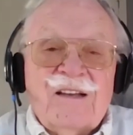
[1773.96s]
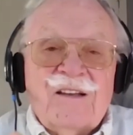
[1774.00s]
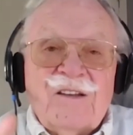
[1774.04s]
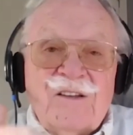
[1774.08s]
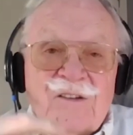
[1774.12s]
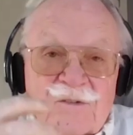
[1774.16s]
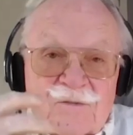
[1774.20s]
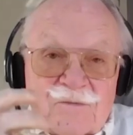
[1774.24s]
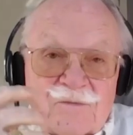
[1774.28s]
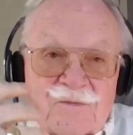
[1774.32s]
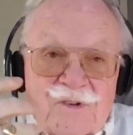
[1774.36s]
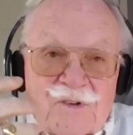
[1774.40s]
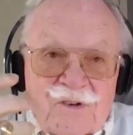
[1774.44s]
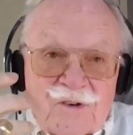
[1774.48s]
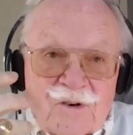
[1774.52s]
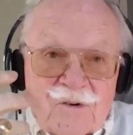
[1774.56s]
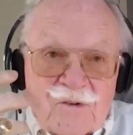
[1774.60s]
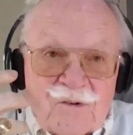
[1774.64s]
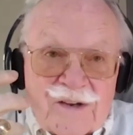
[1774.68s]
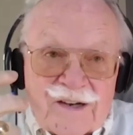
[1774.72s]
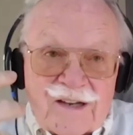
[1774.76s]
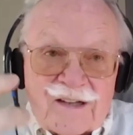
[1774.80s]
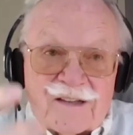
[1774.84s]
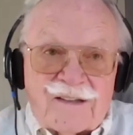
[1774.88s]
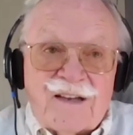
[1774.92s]
you
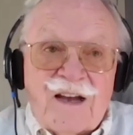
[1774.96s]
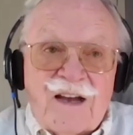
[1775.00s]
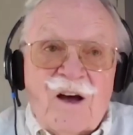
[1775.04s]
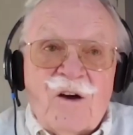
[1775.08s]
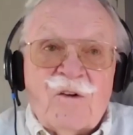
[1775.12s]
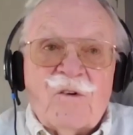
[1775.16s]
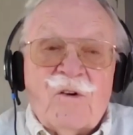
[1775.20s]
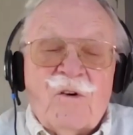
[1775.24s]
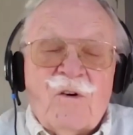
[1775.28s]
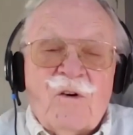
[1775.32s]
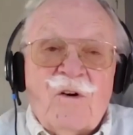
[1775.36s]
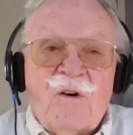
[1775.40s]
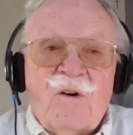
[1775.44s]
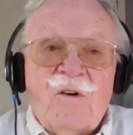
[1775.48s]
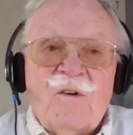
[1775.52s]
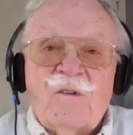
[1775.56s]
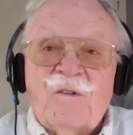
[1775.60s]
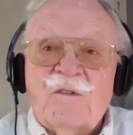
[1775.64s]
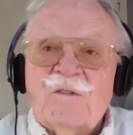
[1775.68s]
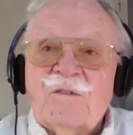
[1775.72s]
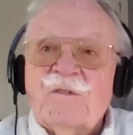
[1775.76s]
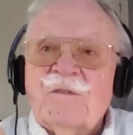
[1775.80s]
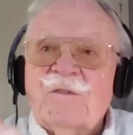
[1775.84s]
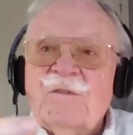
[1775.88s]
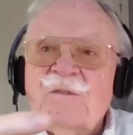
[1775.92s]
know, in a town
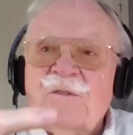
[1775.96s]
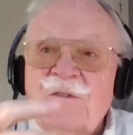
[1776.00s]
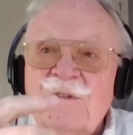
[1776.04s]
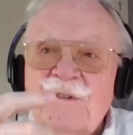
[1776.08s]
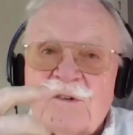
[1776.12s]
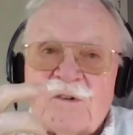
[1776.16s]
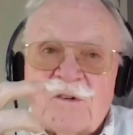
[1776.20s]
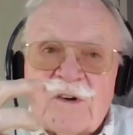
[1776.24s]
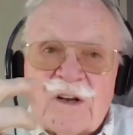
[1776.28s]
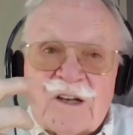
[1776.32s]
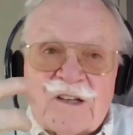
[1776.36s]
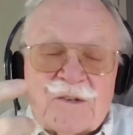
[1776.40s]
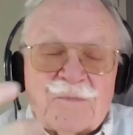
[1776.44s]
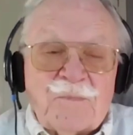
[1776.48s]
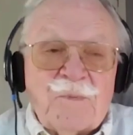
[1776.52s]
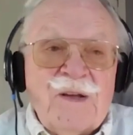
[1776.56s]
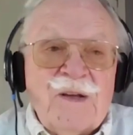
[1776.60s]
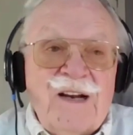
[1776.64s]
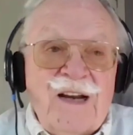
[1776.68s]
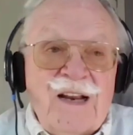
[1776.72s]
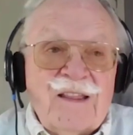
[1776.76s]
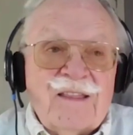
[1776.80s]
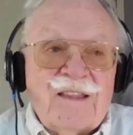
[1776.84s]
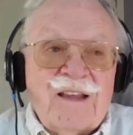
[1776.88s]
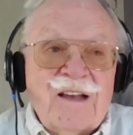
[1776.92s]
hall, you're
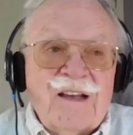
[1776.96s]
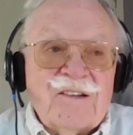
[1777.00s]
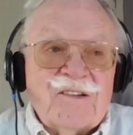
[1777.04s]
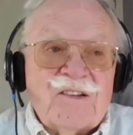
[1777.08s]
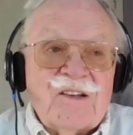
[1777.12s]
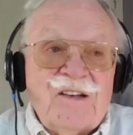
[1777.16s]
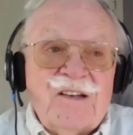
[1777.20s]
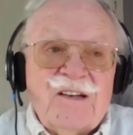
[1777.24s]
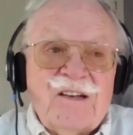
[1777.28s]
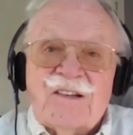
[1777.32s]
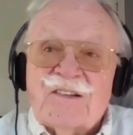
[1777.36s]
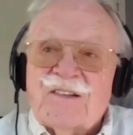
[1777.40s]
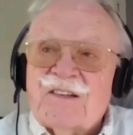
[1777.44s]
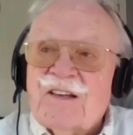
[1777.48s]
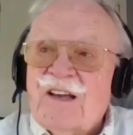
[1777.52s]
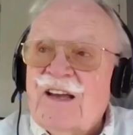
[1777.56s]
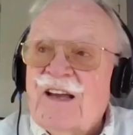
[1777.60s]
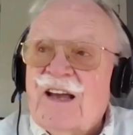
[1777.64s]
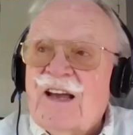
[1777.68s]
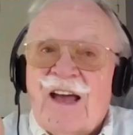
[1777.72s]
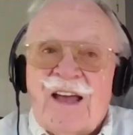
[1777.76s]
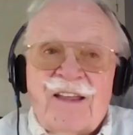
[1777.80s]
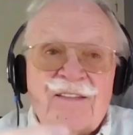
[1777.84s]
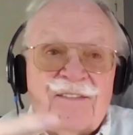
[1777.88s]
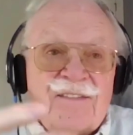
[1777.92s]
explaining things and you
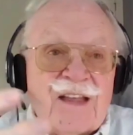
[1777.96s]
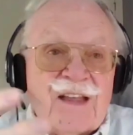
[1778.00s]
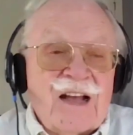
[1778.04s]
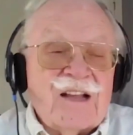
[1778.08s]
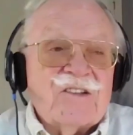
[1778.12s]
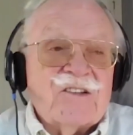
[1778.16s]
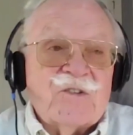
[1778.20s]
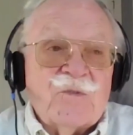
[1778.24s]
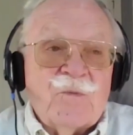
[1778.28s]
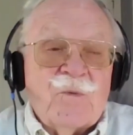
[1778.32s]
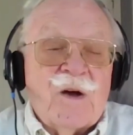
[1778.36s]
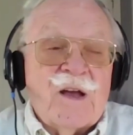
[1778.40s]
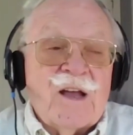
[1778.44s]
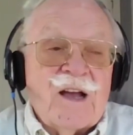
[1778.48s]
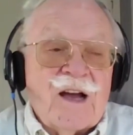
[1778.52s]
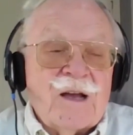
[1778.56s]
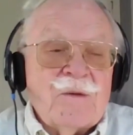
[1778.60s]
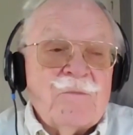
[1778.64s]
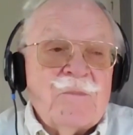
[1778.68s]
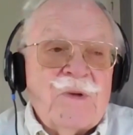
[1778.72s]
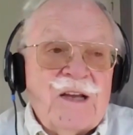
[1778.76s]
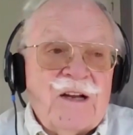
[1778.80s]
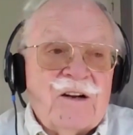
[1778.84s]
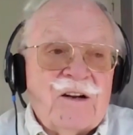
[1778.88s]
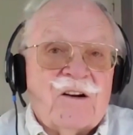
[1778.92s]
say, and that's why
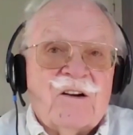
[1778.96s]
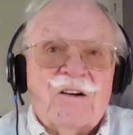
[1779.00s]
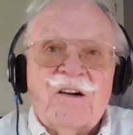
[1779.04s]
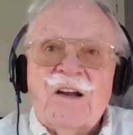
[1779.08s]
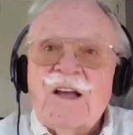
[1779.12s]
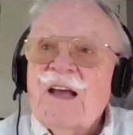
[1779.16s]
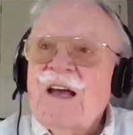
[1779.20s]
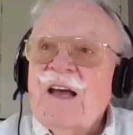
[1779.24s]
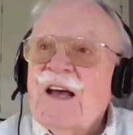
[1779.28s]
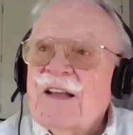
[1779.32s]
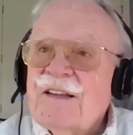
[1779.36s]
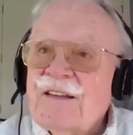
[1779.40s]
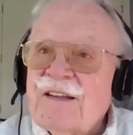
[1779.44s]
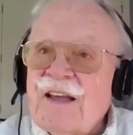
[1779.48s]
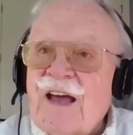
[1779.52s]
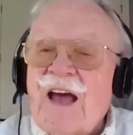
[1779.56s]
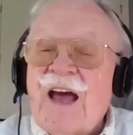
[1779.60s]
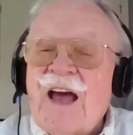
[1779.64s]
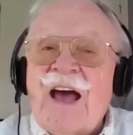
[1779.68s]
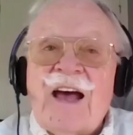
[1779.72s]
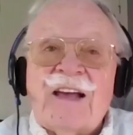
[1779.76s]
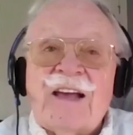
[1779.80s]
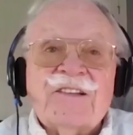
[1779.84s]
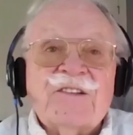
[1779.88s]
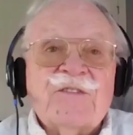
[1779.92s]
I'm here to
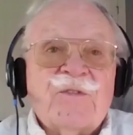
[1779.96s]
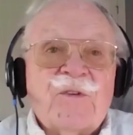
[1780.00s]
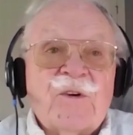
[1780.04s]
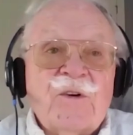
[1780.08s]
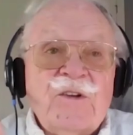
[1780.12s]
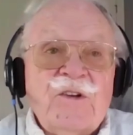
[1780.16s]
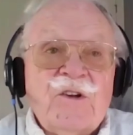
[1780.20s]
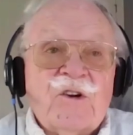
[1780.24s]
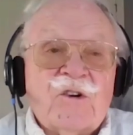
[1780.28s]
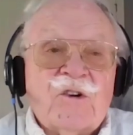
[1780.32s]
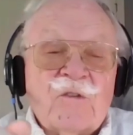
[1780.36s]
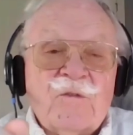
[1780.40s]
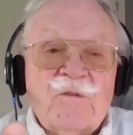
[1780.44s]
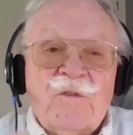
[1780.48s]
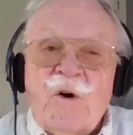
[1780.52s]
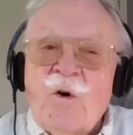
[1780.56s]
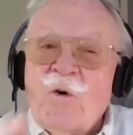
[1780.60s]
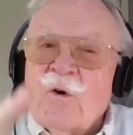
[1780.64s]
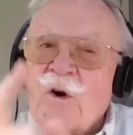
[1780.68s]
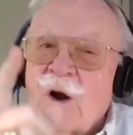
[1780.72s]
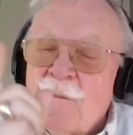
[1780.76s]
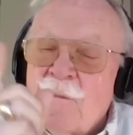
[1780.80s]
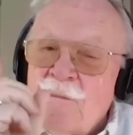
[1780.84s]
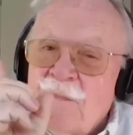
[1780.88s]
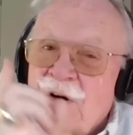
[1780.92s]
ask for your
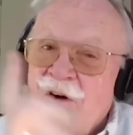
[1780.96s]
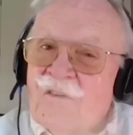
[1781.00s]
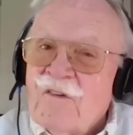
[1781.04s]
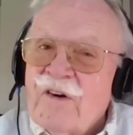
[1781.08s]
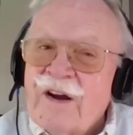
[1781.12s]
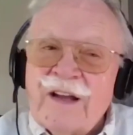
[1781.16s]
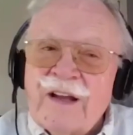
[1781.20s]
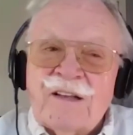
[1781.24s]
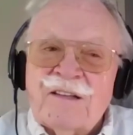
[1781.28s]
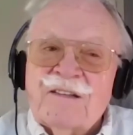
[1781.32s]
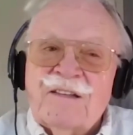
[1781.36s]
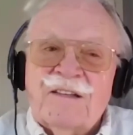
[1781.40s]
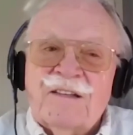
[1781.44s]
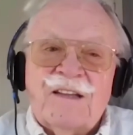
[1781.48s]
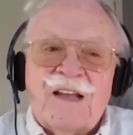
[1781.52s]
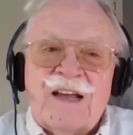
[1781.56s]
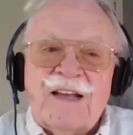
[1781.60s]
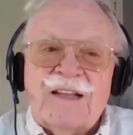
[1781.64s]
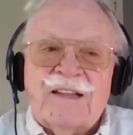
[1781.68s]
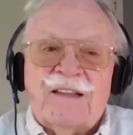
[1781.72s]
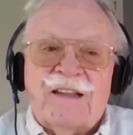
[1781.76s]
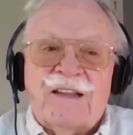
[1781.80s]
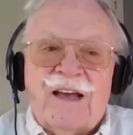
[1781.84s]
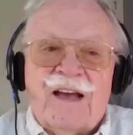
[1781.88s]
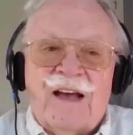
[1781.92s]
vote. Americans
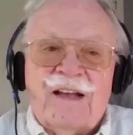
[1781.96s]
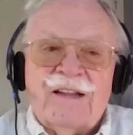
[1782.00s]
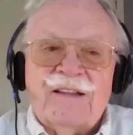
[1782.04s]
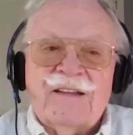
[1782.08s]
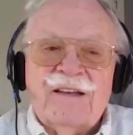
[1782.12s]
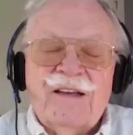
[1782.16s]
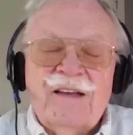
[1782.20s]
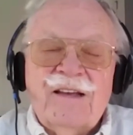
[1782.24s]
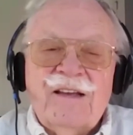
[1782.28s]
like that.